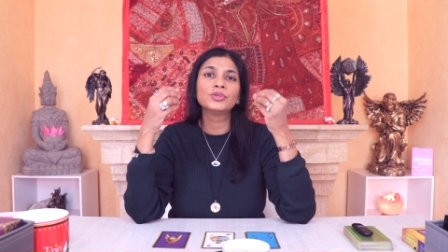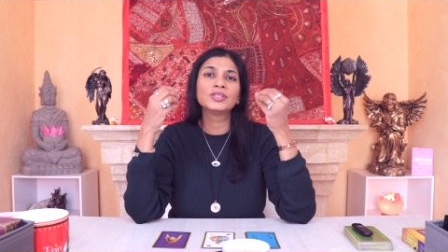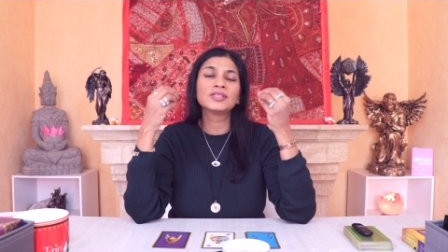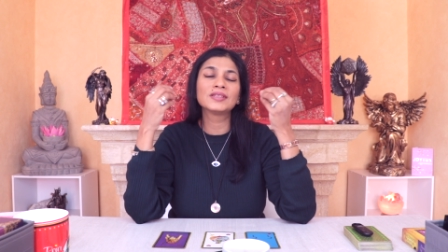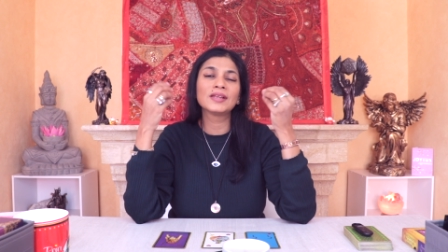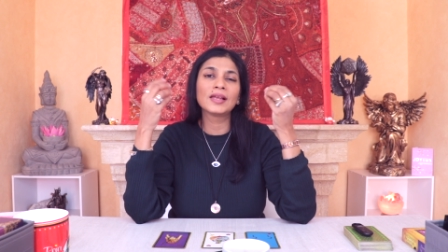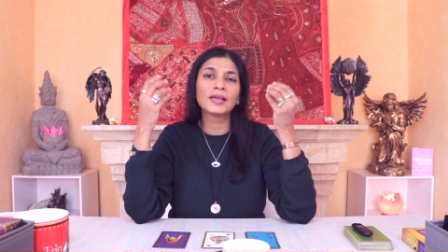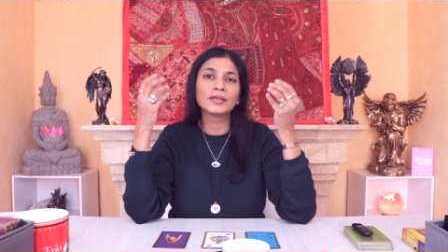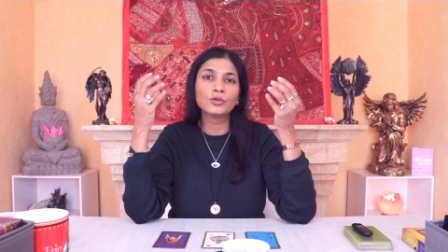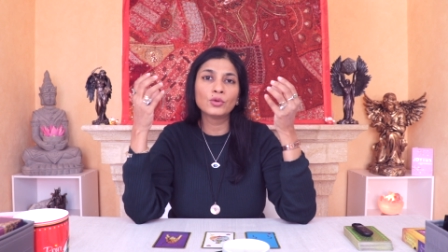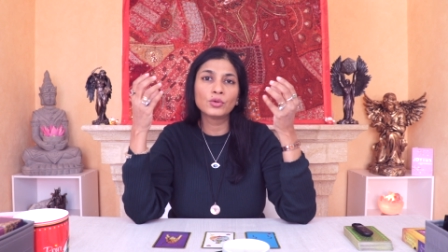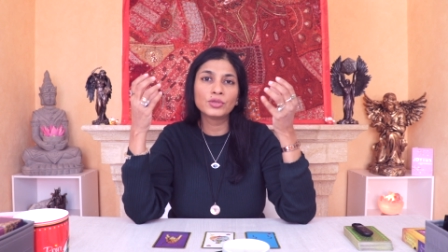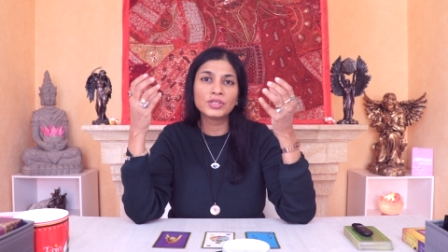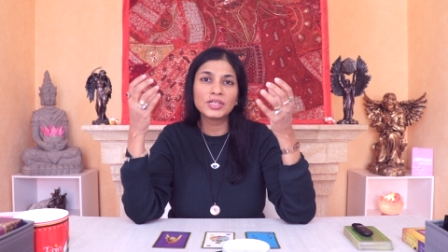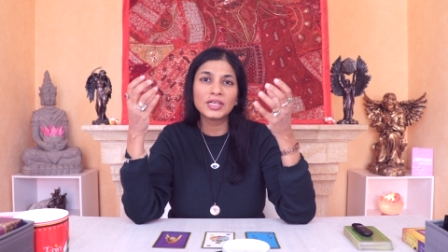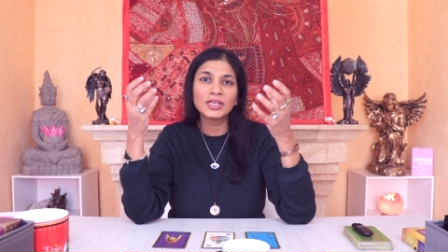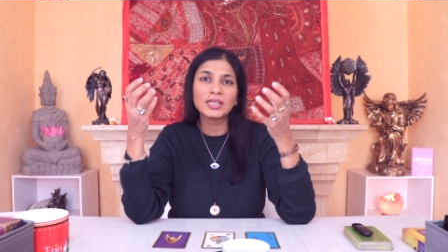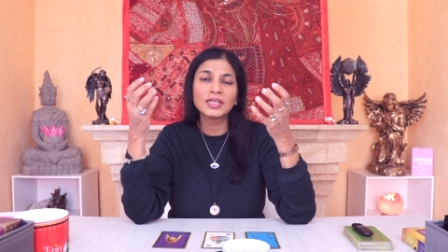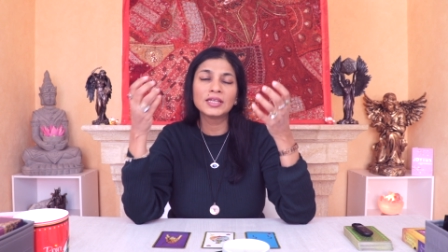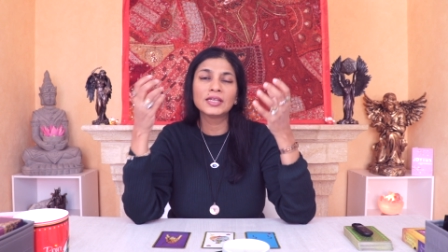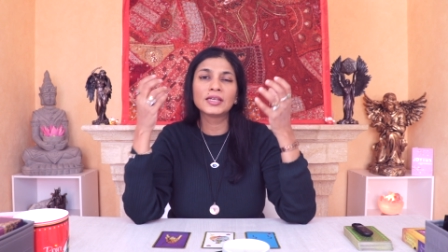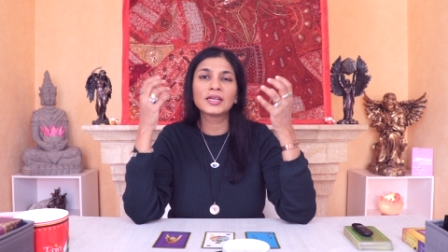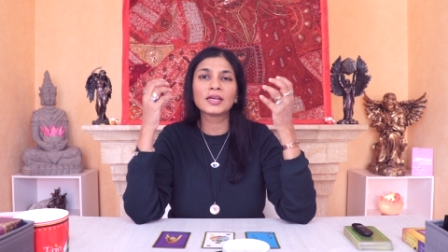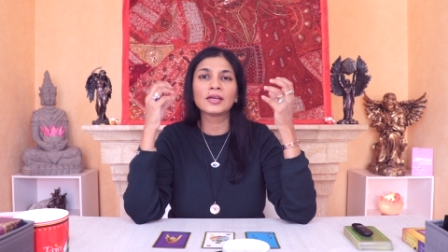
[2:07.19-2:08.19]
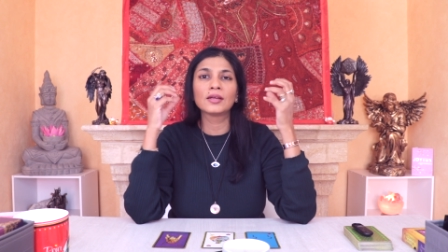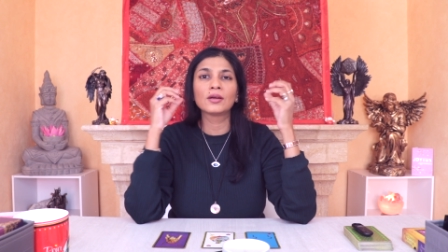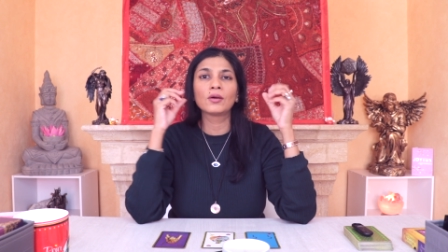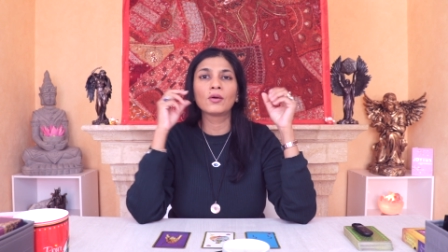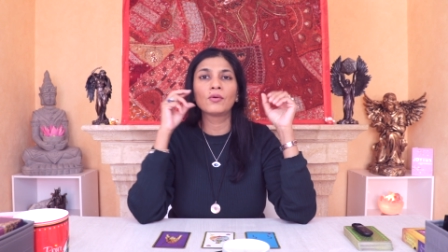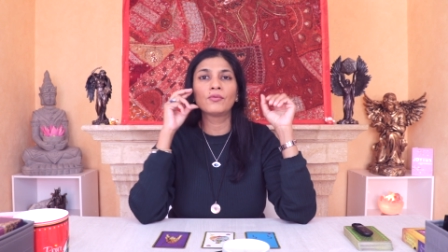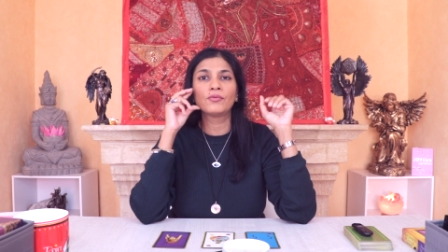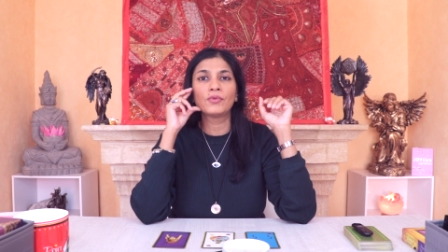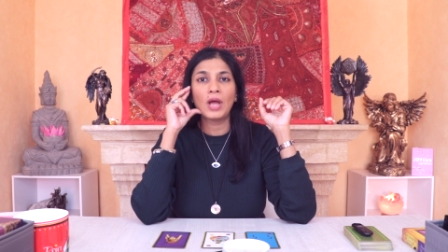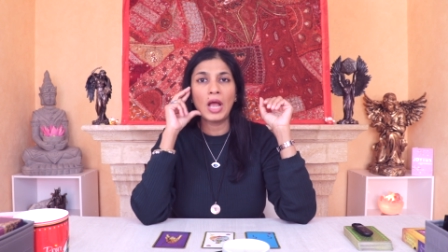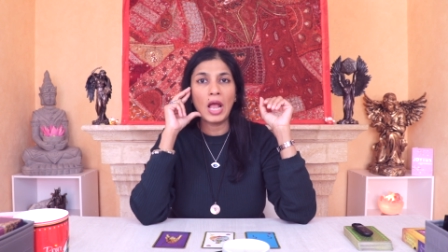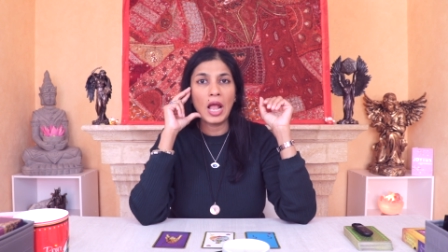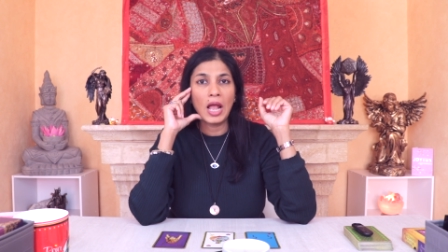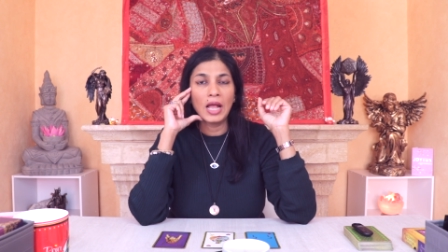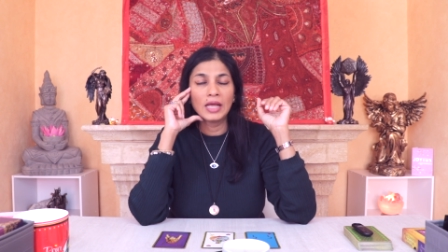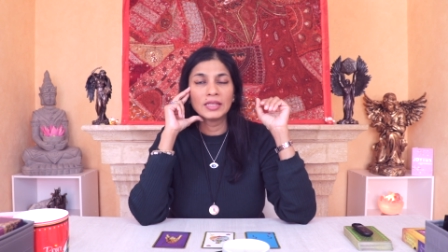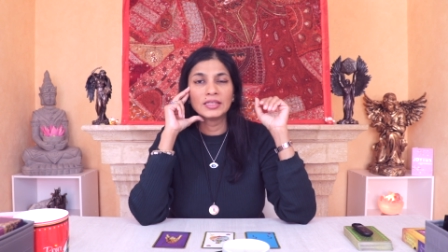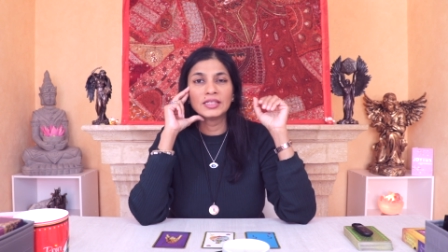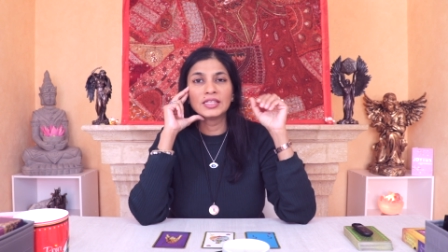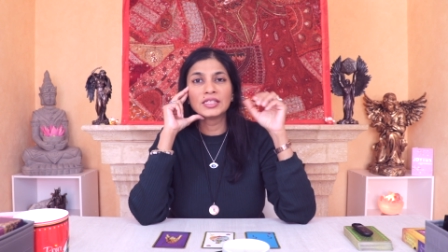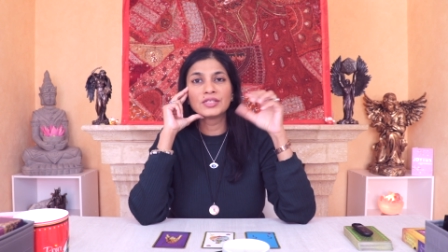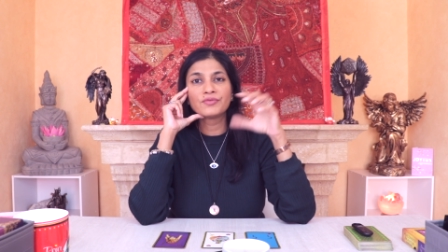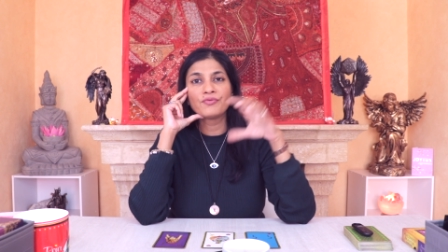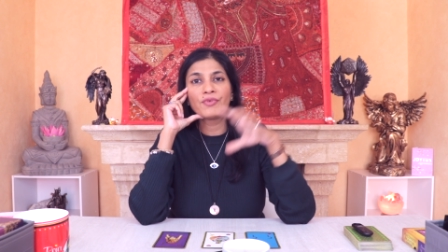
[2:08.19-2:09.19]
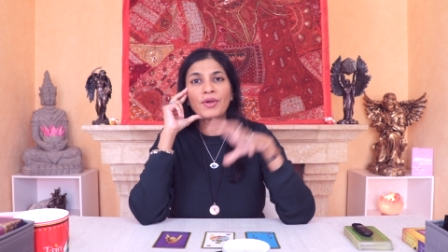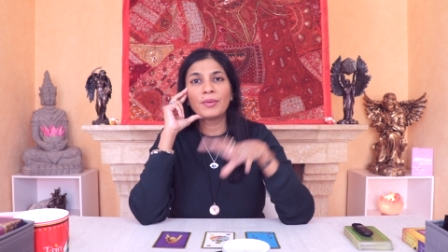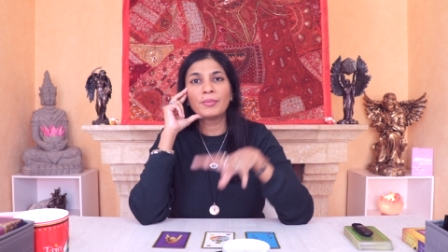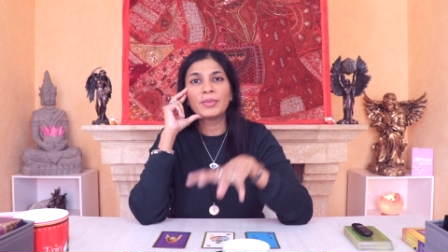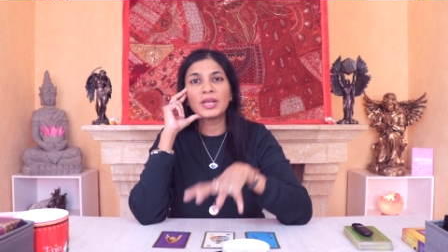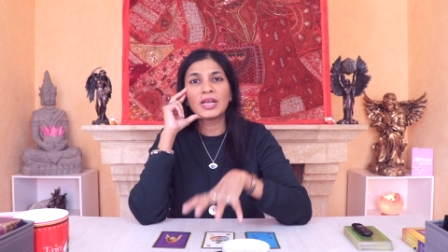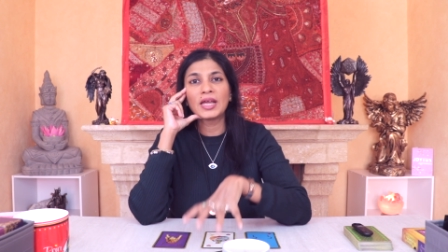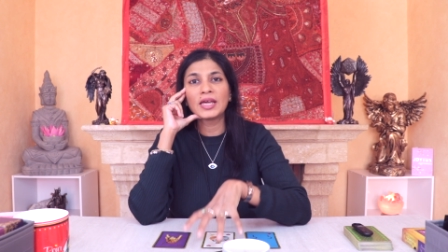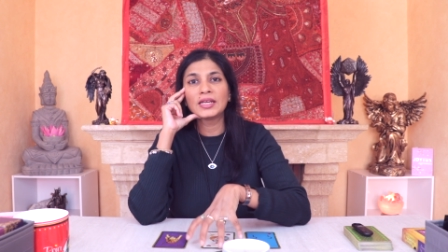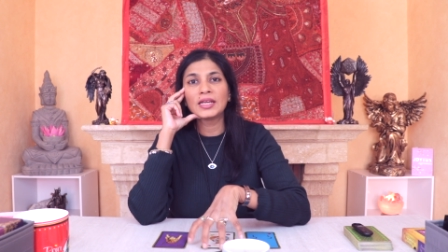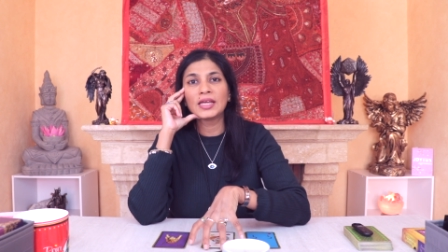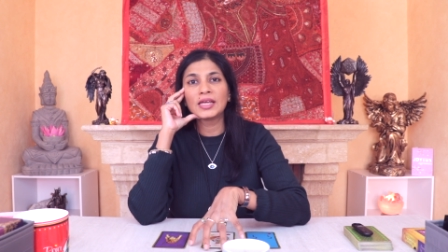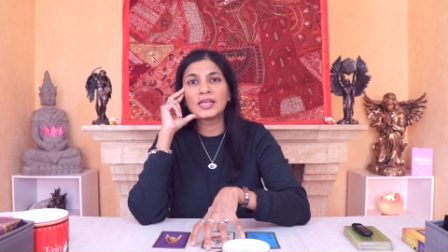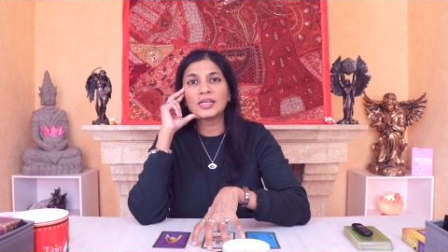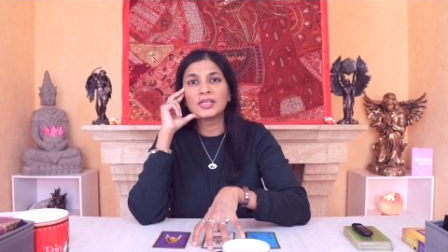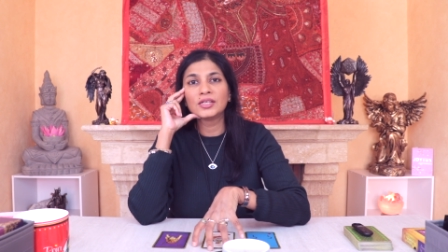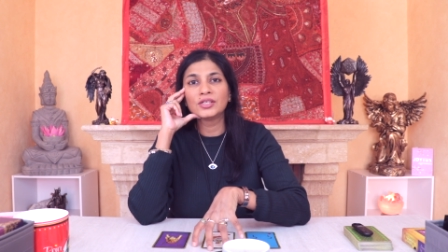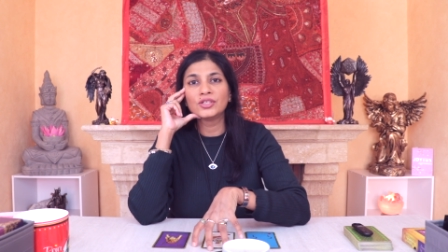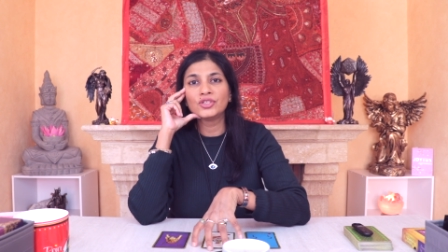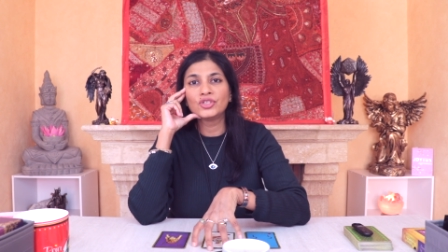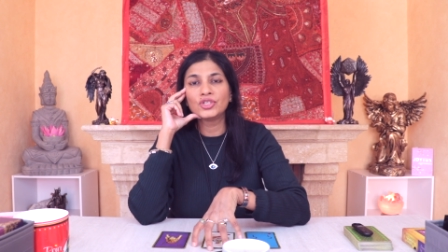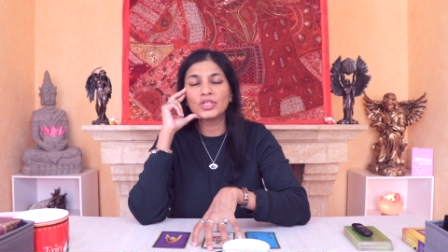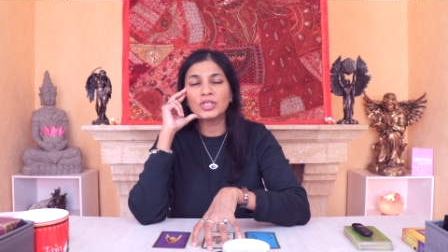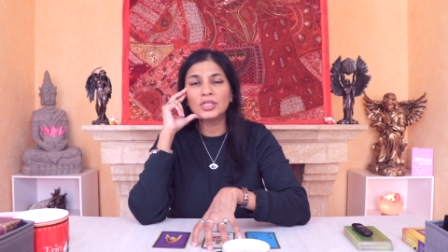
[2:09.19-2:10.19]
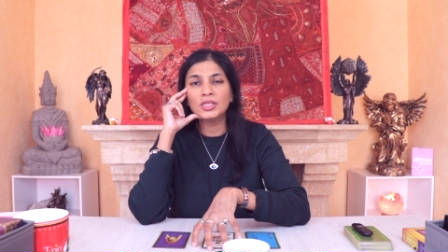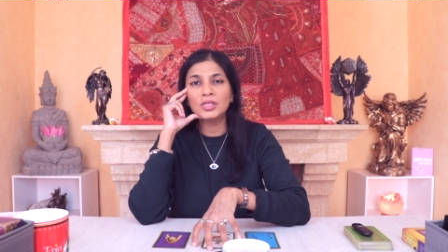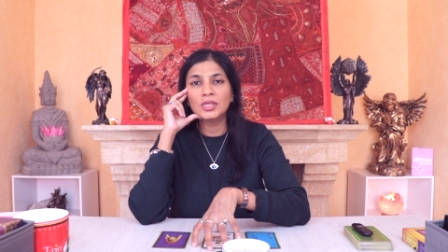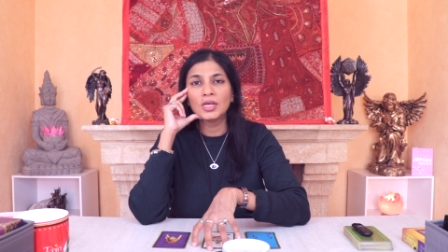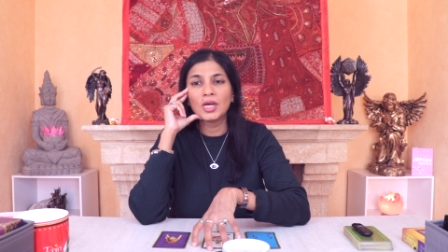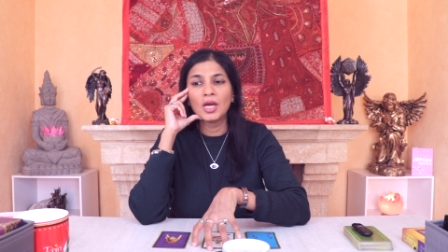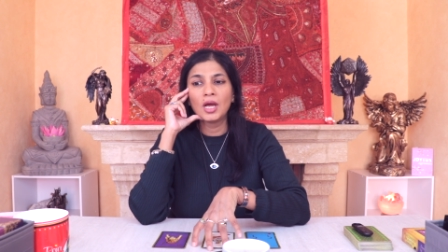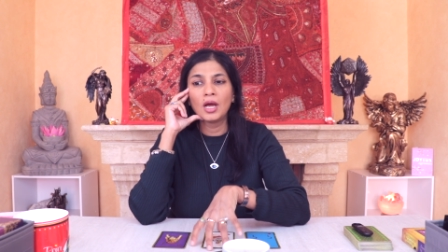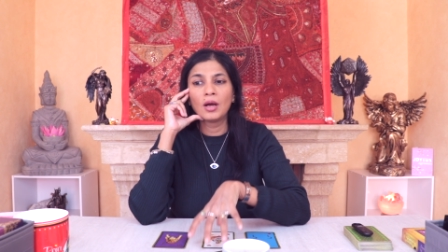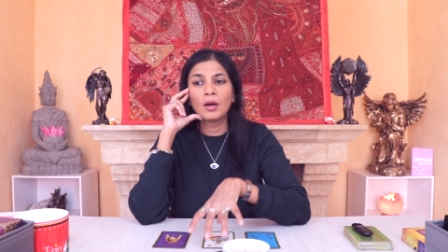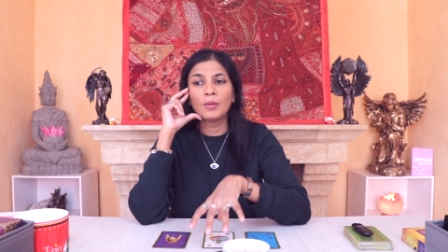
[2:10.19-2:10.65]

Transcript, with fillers: it's like you're taking care of this feminine energy.